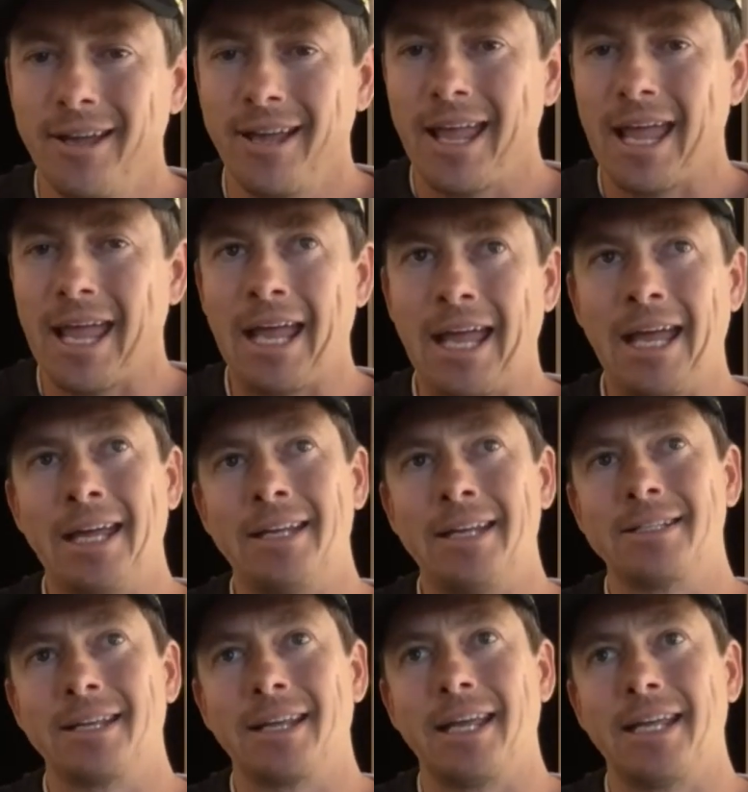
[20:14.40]

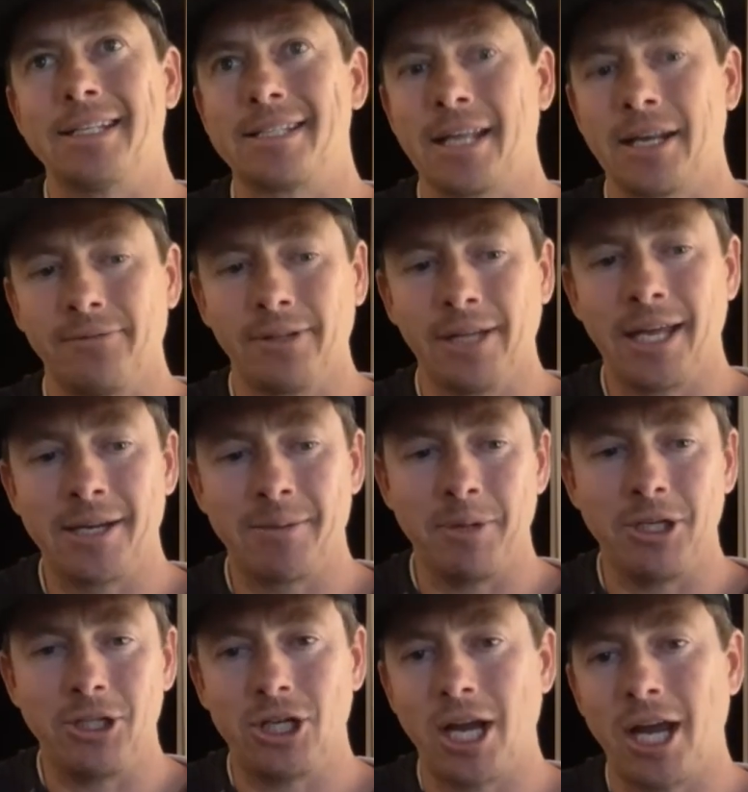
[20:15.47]
And instead of letting
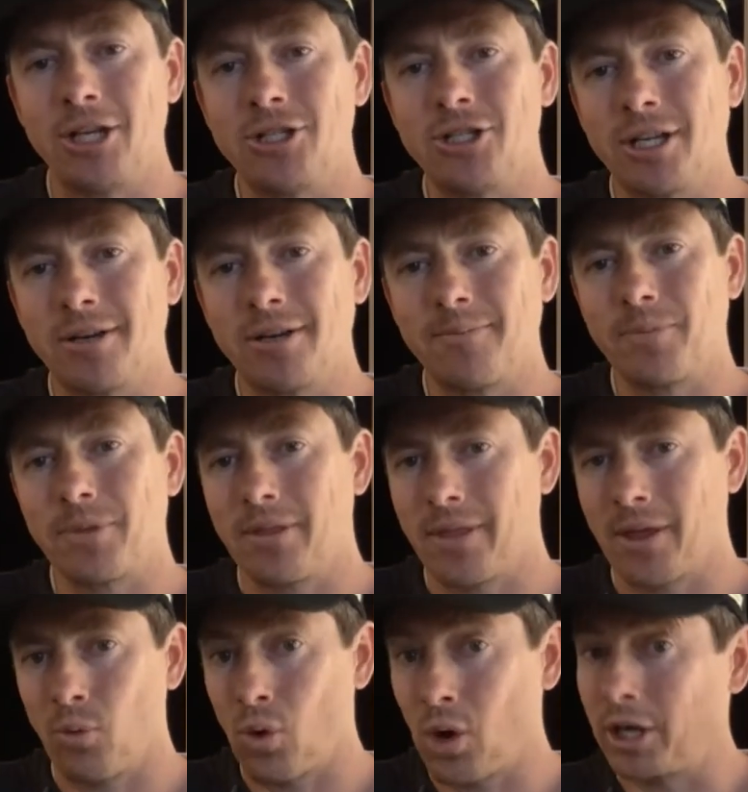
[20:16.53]
me change it,
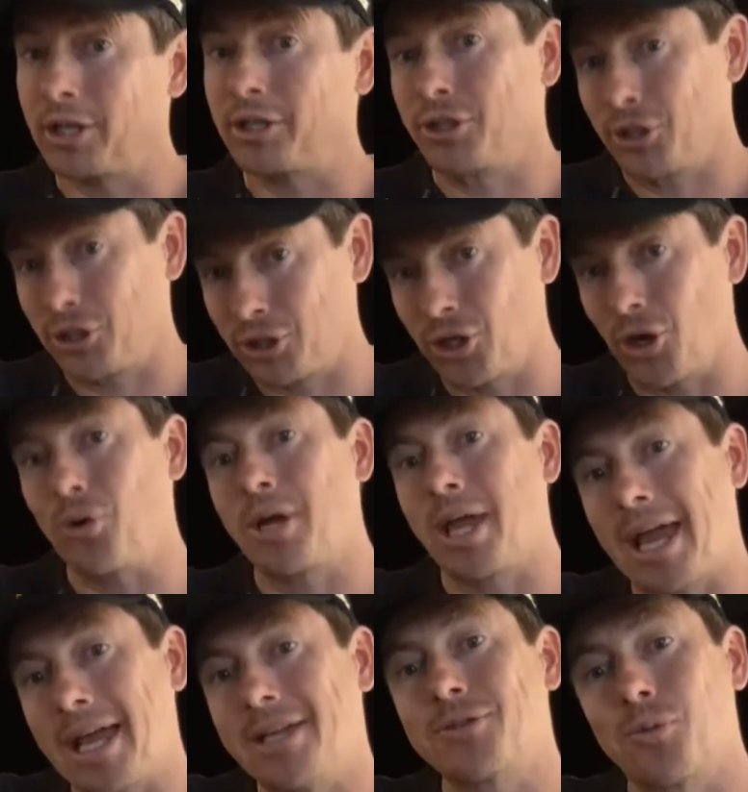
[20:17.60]
they wanted to
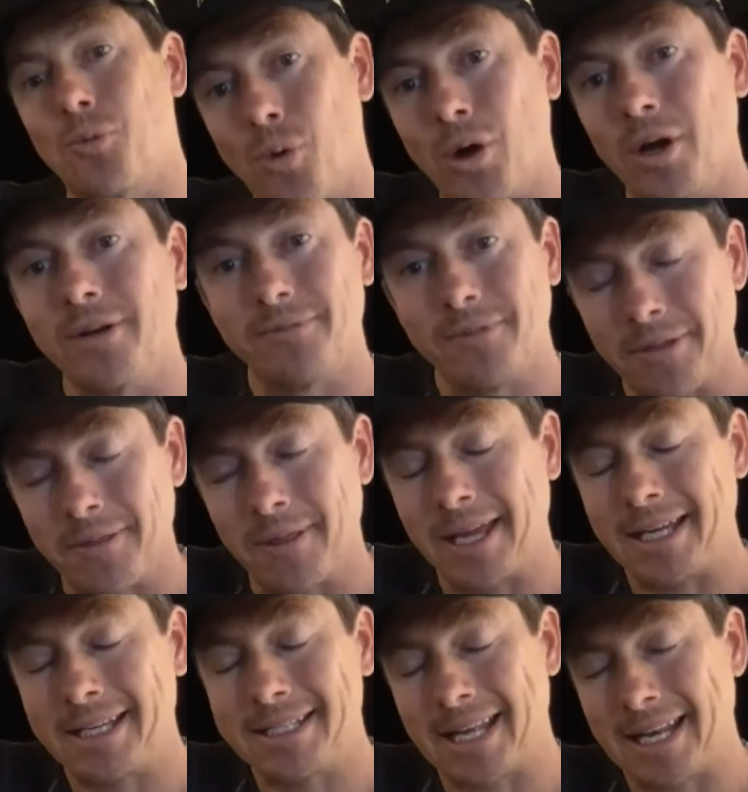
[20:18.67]
showcase one of the
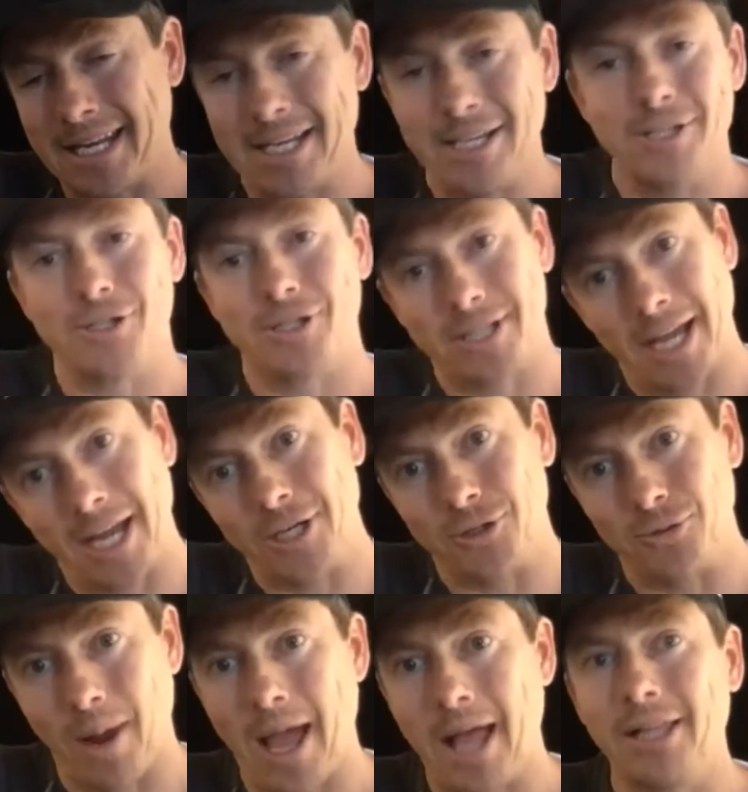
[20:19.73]
things that is stage
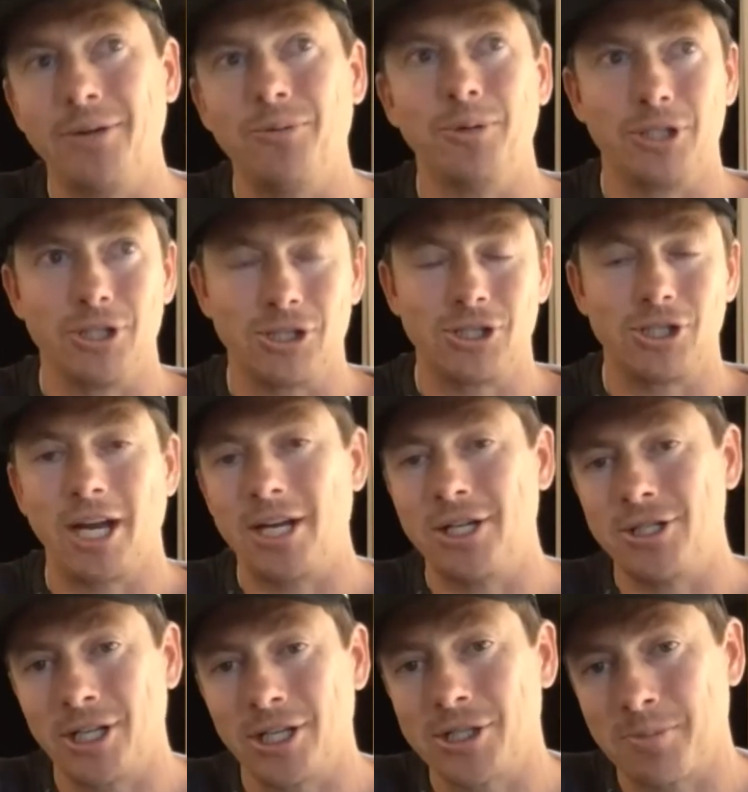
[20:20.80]
rally, which is
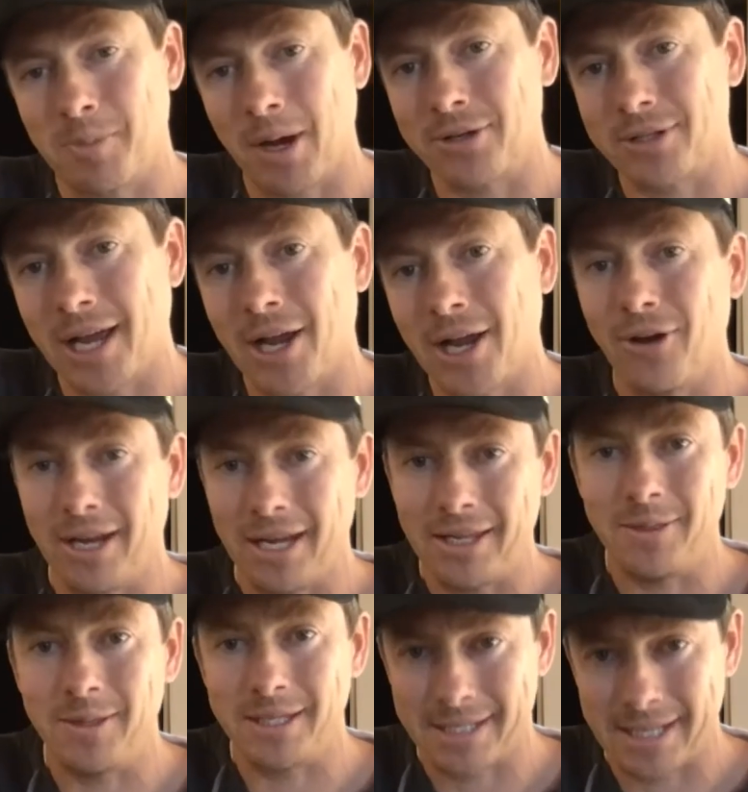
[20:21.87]
changing a spare tire
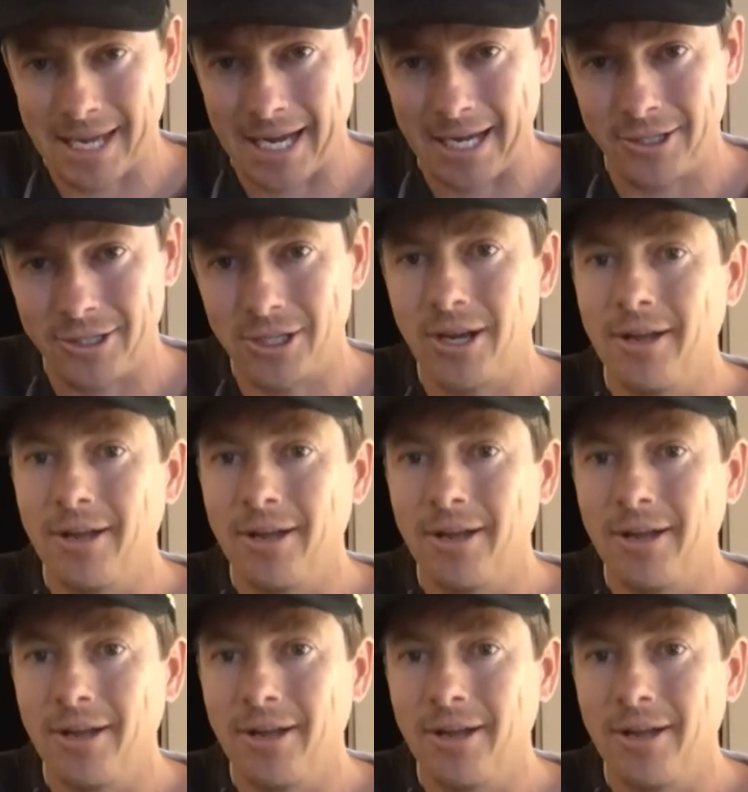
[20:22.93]
in the stage.